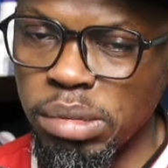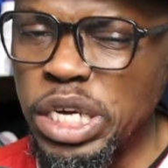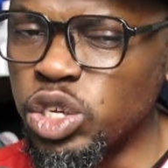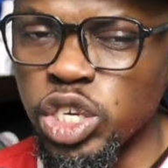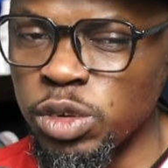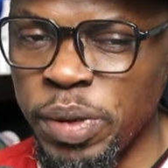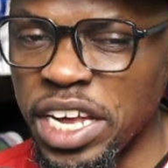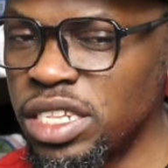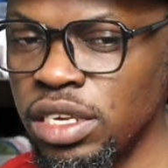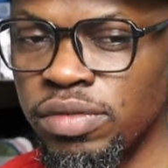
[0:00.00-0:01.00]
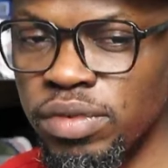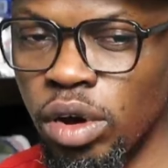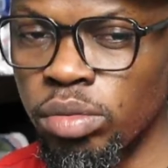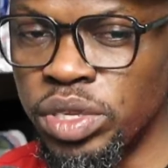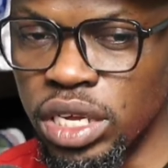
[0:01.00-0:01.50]
introspective
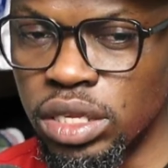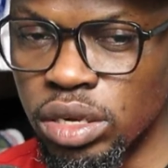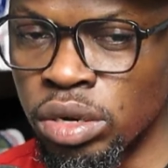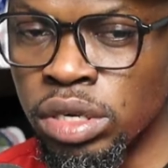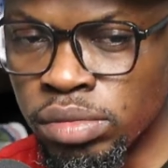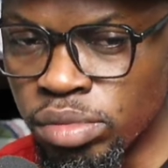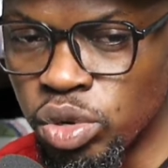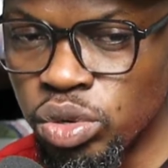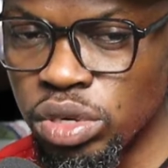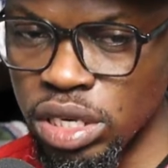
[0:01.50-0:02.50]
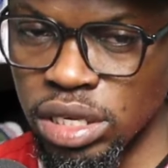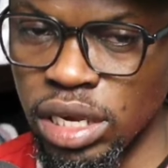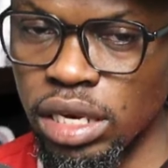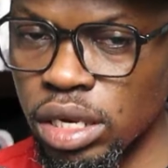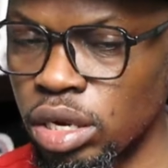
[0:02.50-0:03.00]
update on the mood
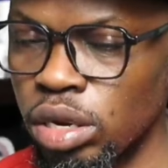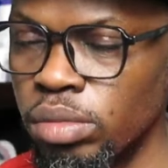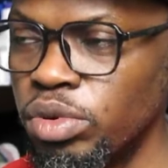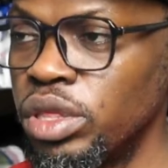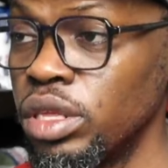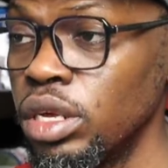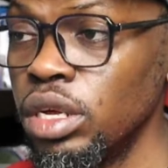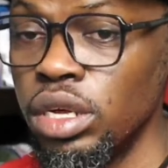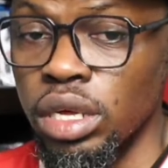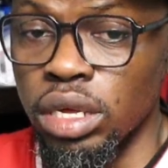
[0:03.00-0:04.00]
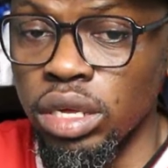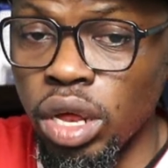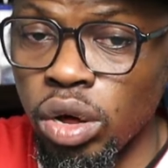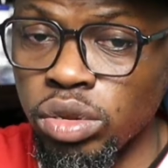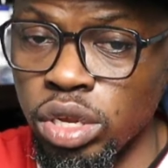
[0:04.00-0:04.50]
inside the club, with the
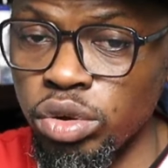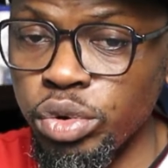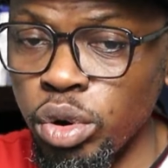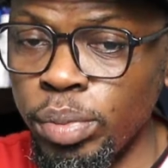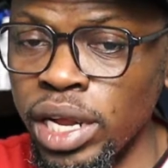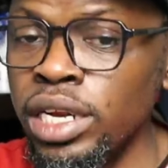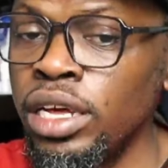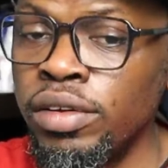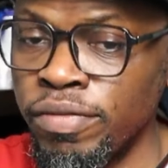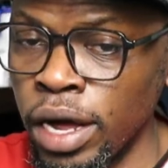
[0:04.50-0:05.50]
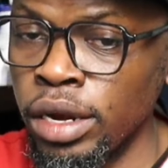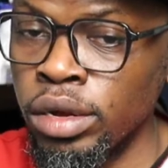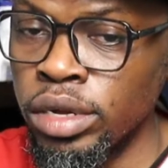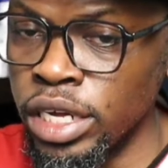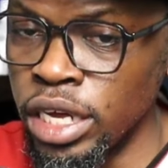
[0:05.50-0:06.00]
Europa League
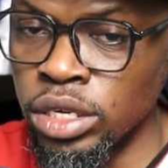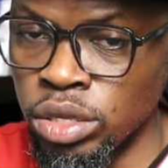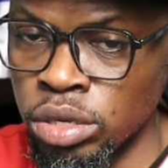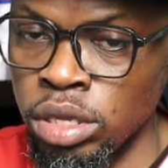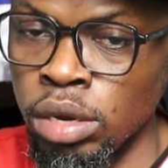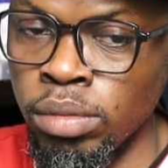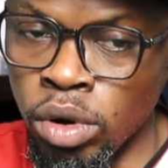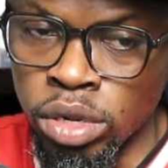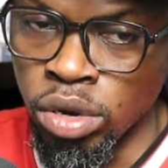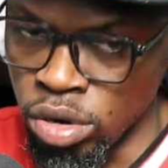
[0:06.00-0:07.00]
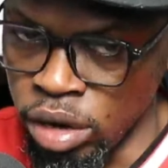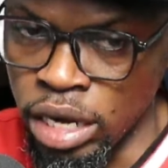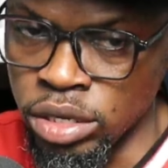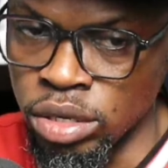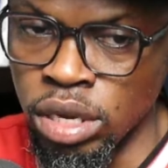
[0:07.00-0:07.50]
final against Tottenham on the
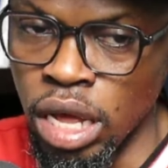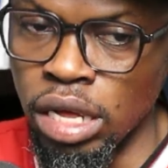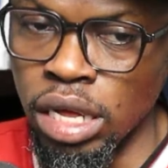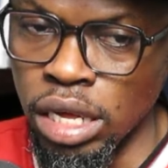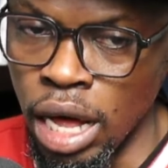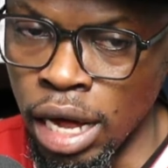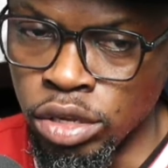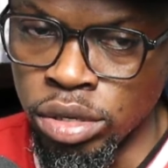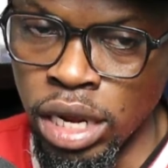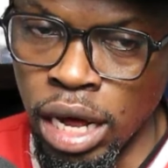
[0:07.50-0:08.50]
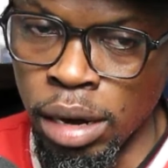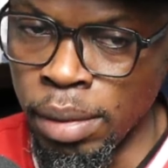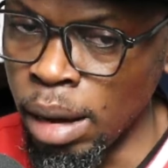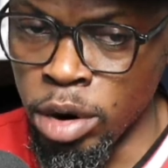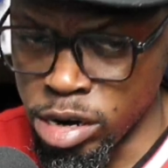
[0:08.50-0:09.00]
horizon.
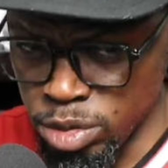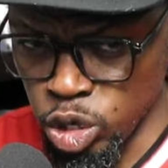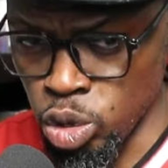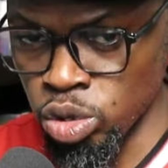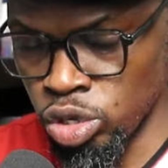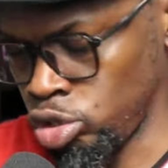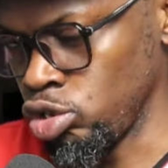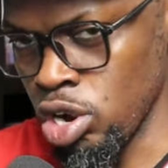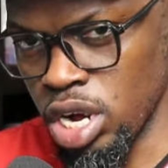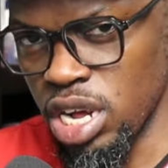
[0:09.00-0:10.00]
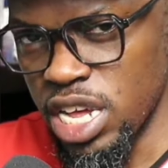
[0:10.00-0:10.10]
Amorim's tone struck